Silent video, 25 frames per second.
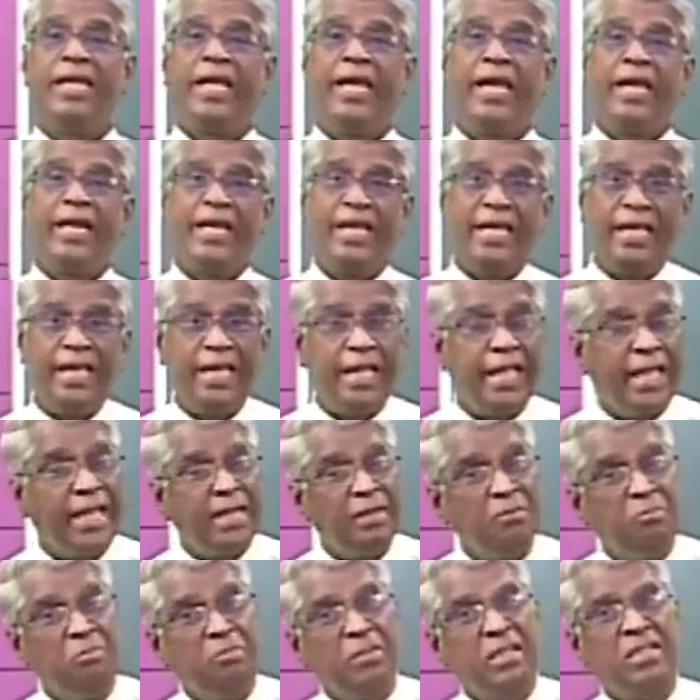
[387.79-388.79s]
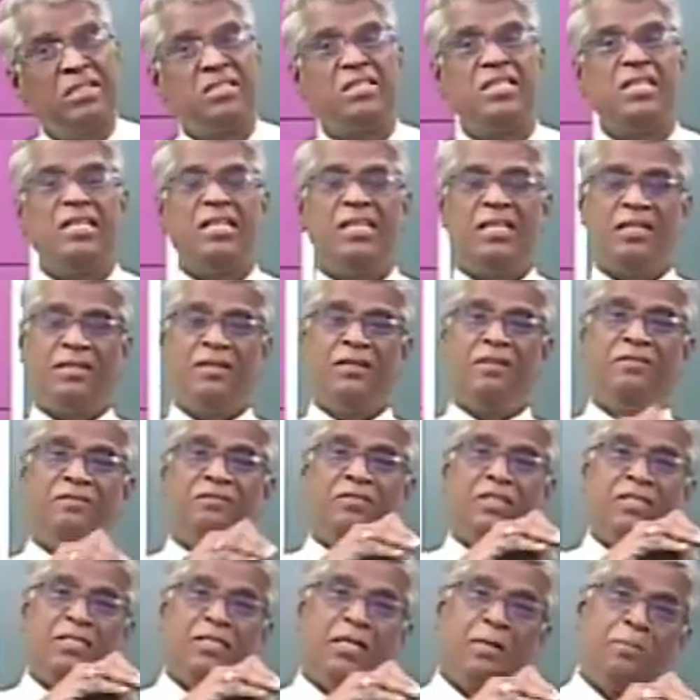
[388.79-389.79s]
any enmity
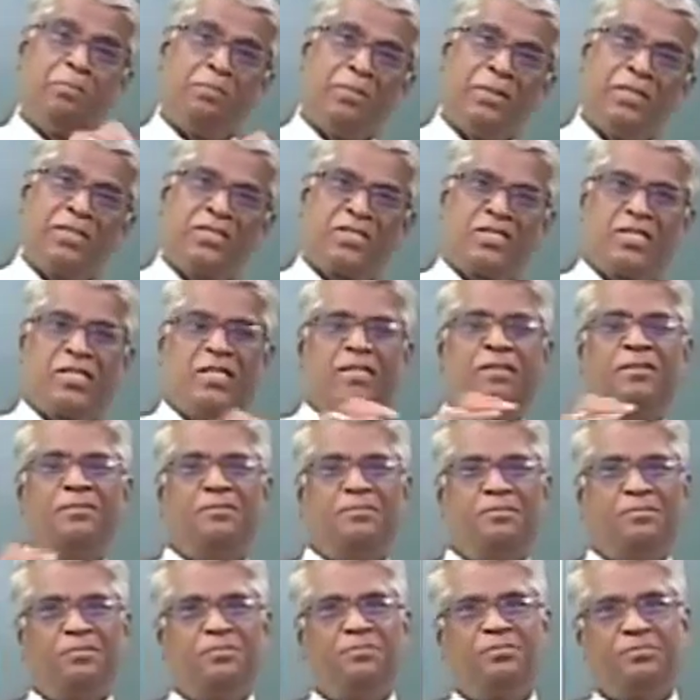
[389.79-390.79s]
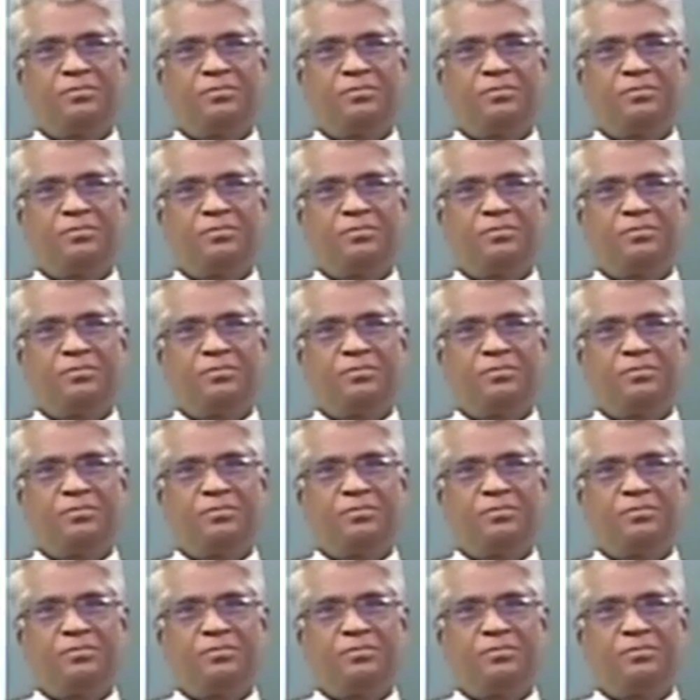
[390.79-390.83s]
with the person.